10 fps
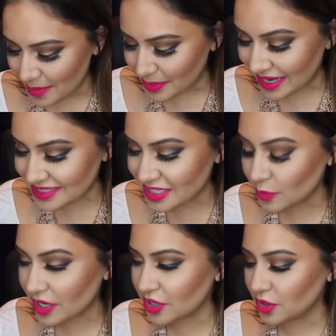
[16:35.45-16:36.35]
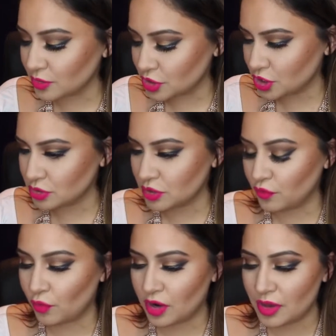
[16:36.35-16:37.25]
But I did want to go to
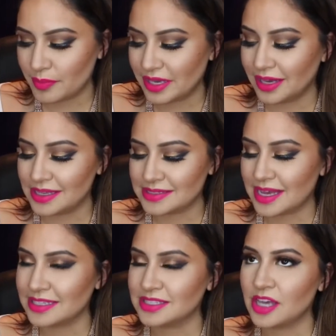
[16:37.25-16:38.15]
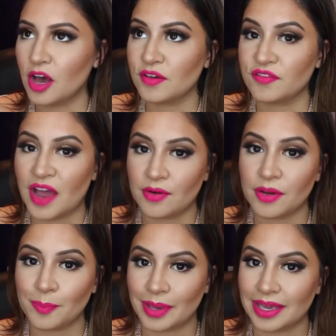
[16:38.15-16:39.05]
Sephora because I saw
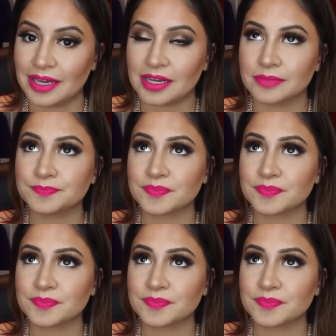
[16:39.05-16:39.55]
Farrah Pink